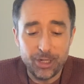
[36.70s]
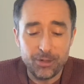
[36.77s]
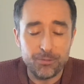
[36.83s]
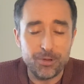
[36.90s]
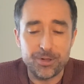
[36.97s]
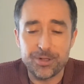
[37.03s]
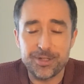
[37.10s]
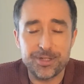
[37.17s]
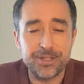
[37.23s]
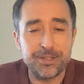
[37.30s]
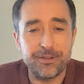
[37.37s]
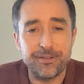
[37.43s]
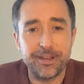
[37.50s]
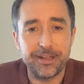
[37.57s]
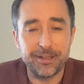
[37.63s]
wonders,
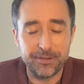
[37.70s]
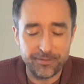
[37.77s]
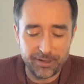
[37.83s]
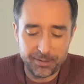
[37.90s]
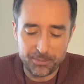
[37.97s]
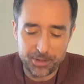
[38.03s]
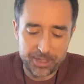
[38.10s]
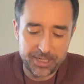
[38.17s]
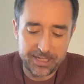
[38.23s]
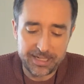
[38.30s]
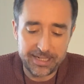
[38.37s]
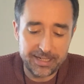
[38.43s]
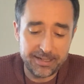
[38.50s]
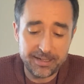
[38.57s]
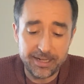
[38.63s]
so thank you very much
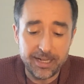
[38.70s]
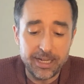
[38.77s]
indeed.